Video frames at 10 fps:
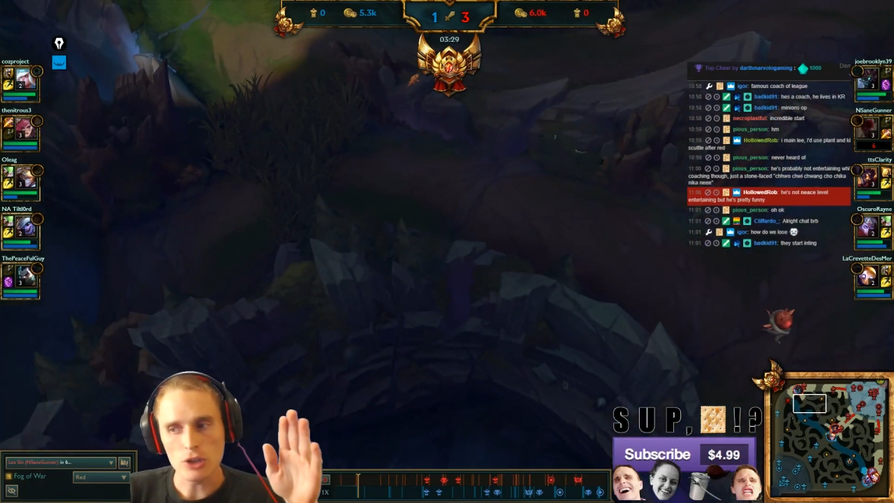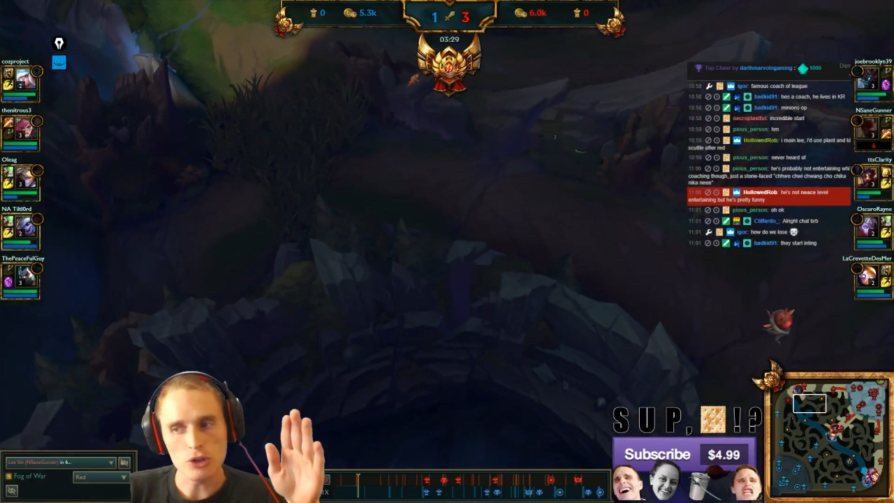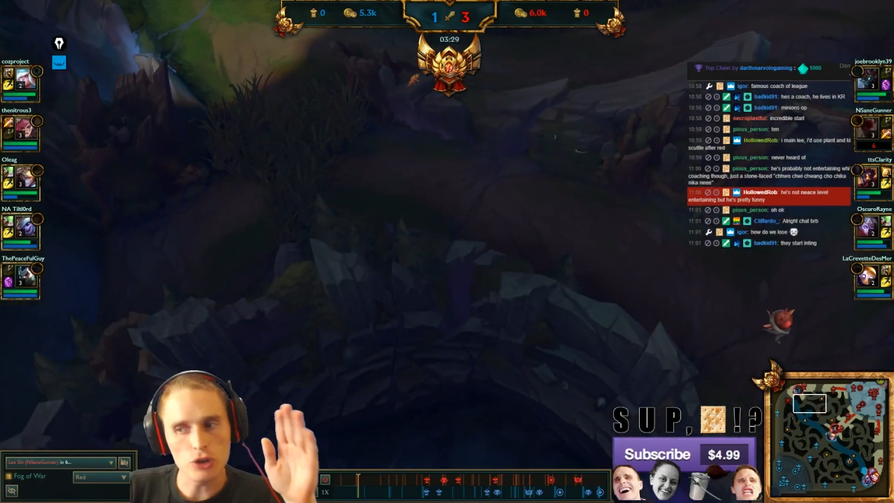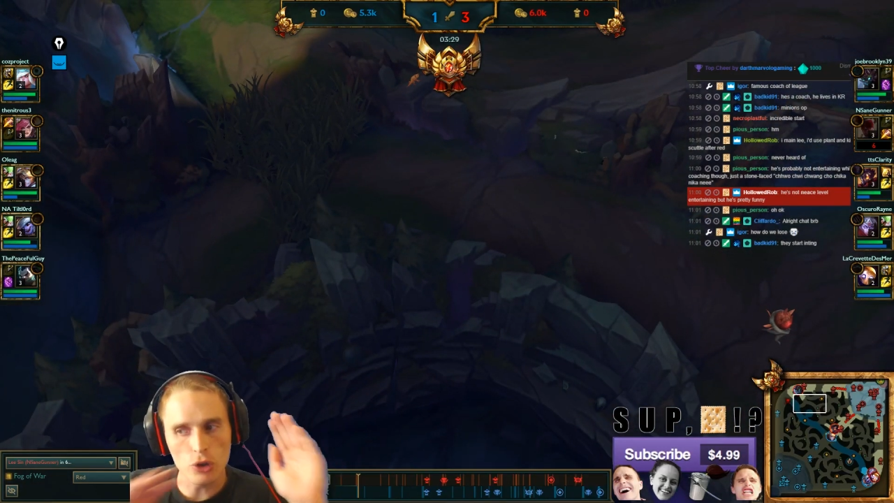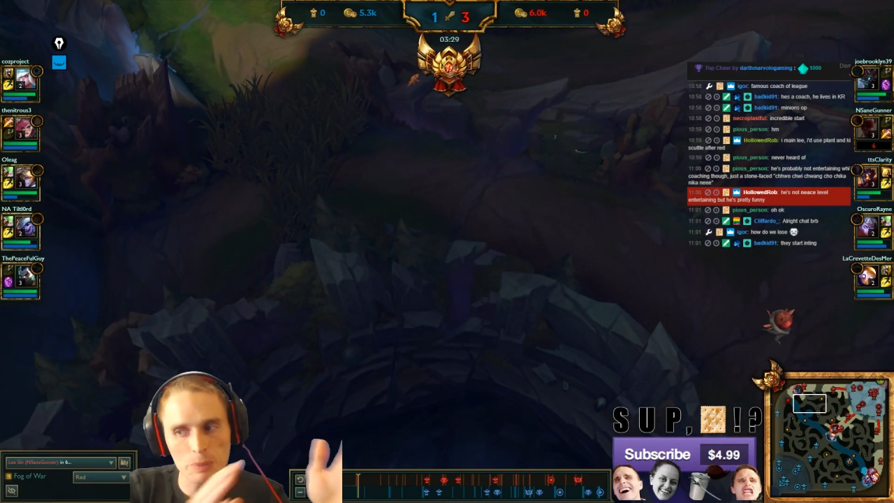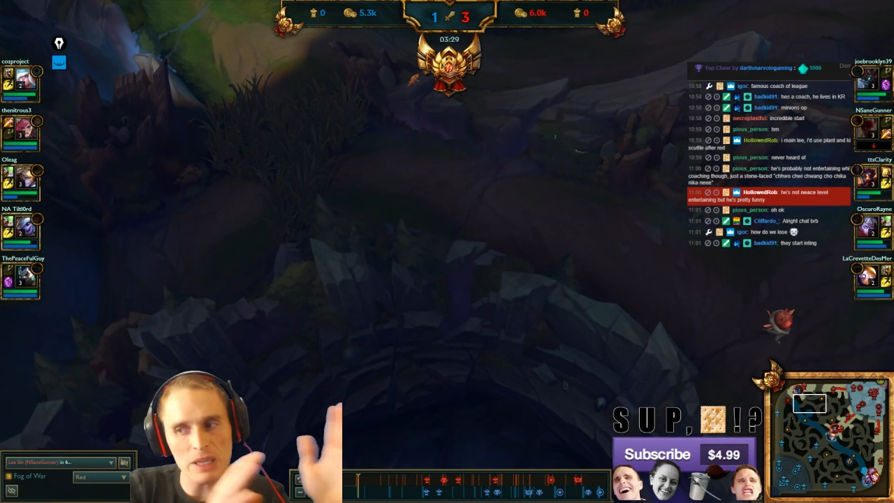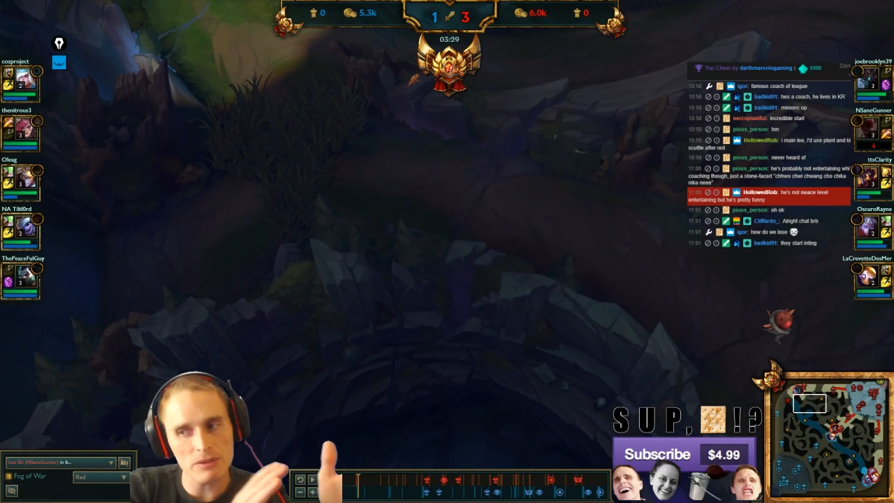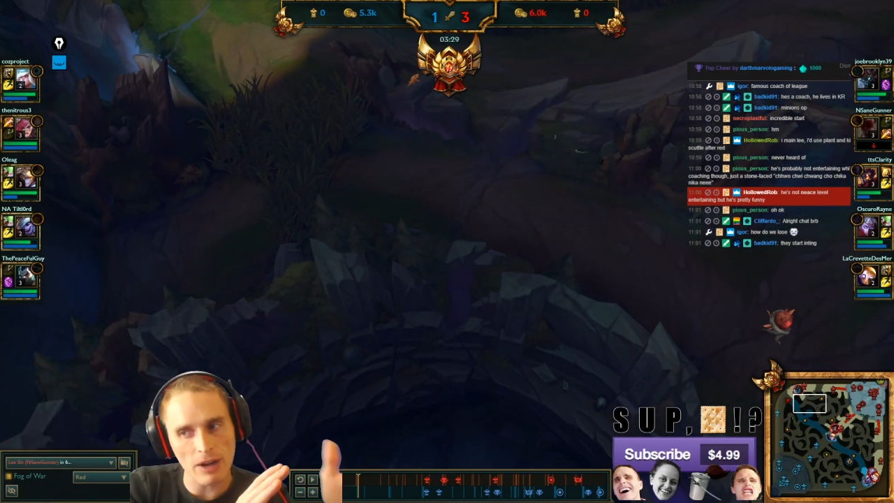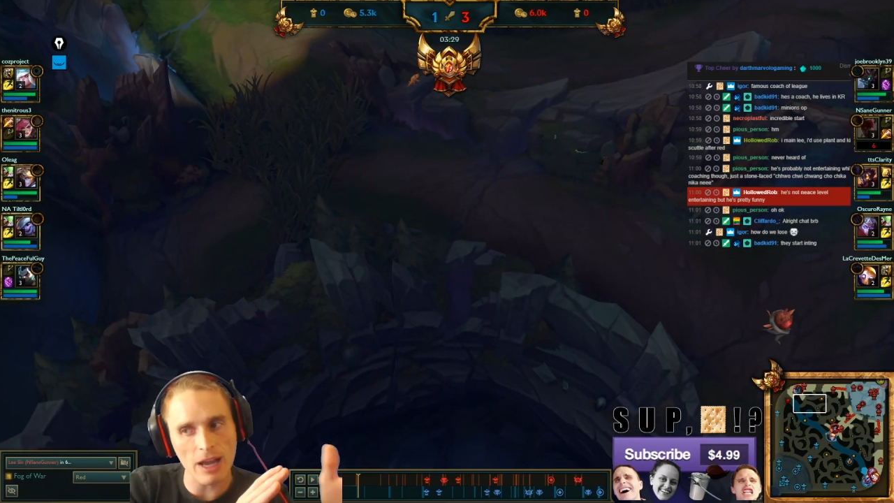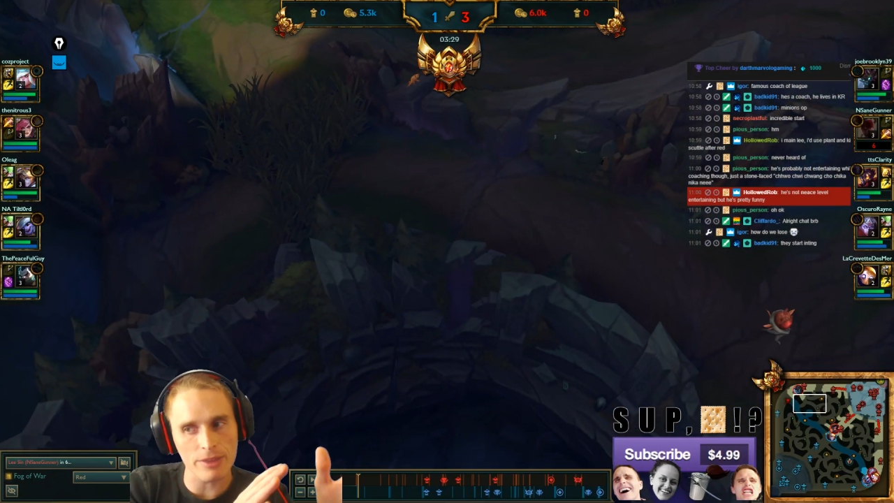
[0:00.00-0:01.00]
you beat
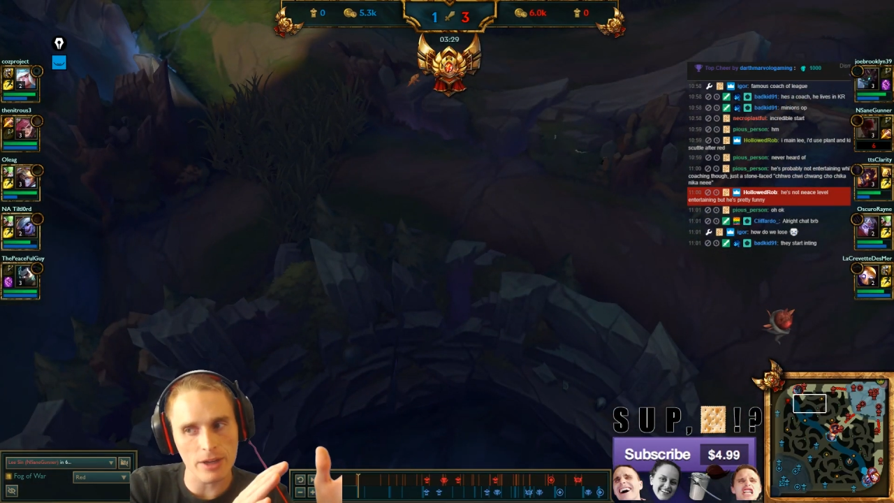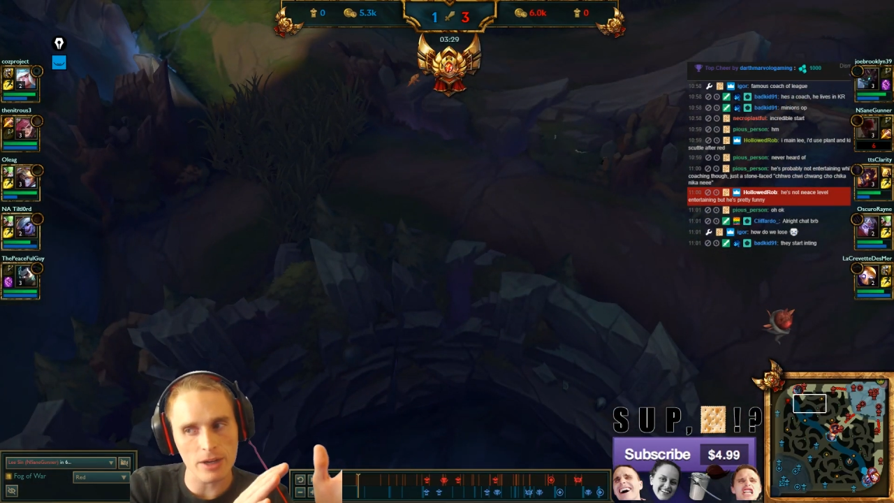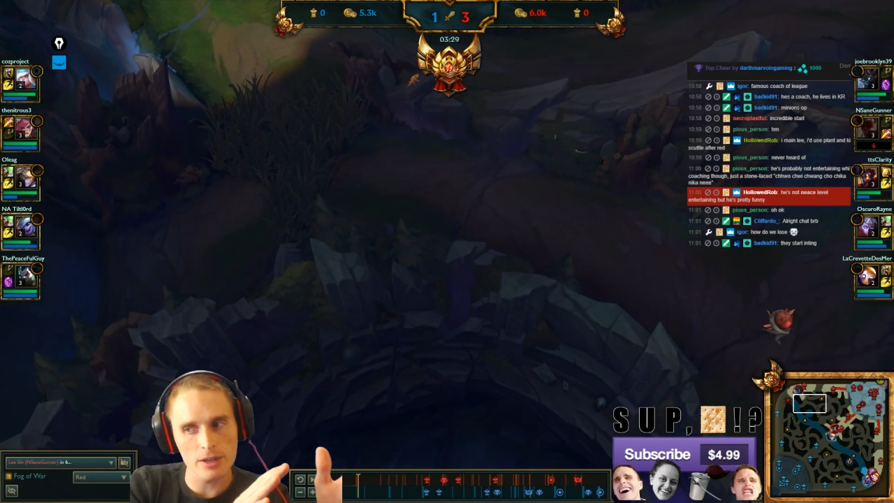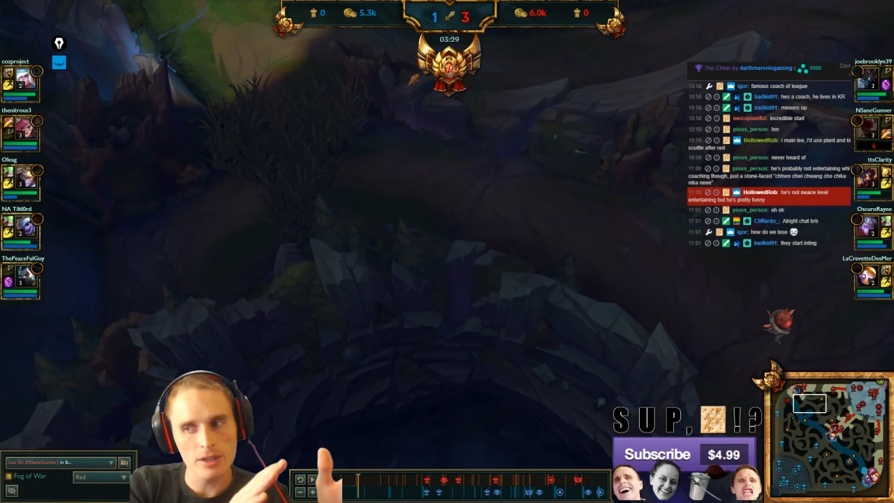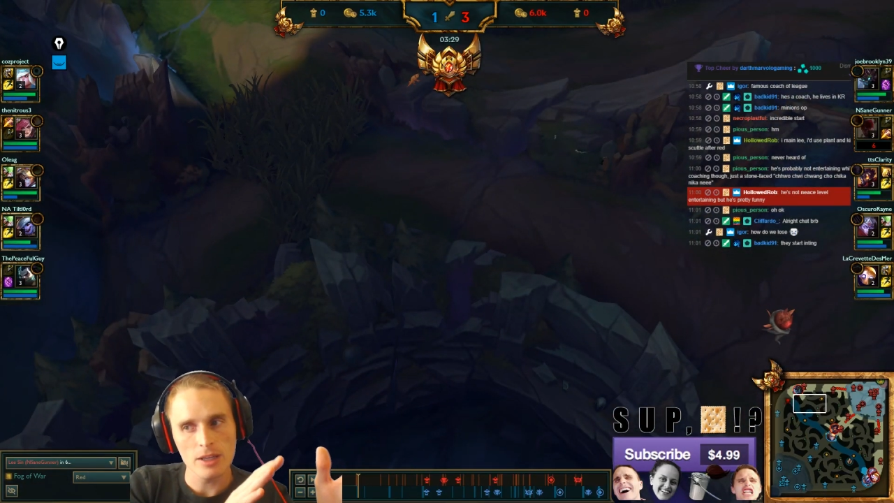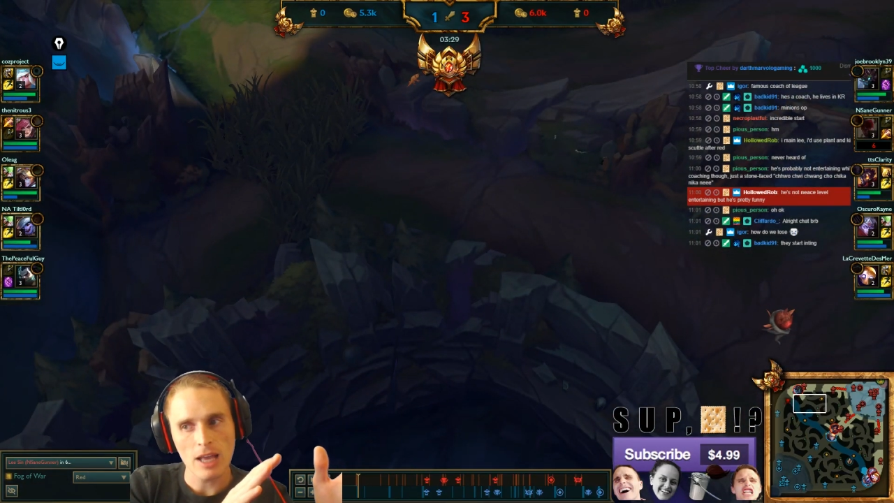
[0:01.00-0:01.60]
Vi there,